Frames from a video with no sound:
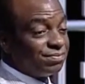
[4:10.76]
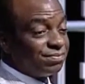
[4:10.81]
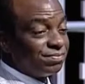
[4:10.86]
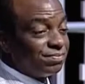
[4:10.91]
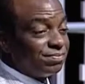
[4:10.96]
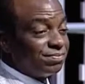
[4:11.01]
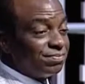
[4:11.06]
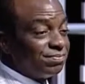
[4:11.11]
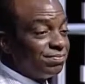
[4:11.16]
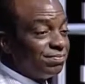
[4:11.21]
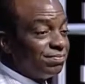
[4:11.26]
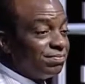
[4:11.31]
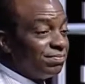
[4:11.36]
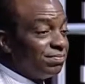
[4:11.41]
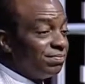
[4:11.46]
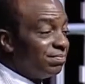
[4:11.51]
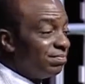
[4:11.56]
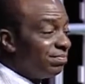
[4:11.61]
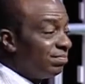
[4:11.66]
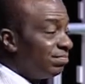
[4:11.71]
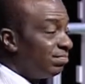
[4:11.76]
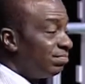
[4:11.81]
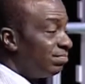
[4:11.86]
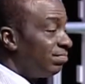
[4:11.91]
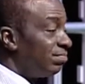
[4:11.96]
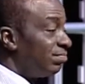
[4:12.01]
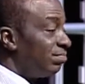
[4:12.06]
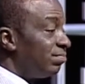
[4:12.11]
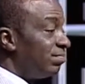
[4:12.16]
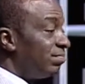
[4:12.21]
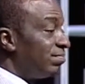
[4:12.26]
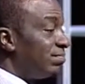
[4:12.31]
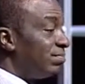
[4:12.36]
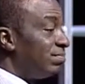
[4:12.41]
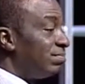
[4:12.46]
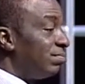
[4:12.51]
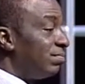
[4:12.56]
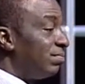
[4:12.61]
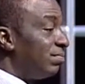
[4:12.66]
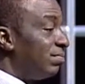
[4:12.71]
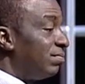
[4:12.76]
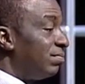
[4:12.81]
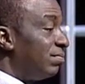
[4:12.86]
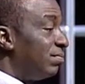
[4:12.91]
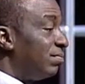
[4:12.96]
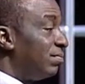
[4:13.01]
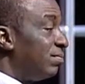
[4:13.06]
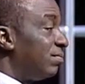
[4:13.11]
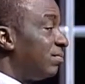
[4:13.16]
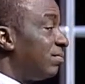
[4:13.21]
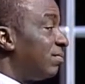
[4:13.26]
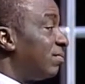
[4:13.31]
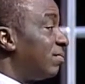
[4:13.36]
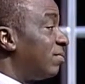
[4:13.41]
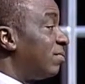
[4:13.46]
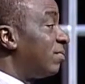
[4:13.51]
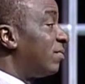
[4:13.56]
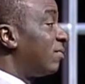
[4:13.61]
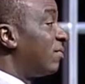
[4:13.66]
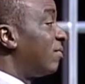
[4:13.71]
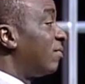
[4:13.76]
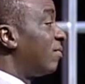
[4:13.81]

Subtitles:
(no one is talking)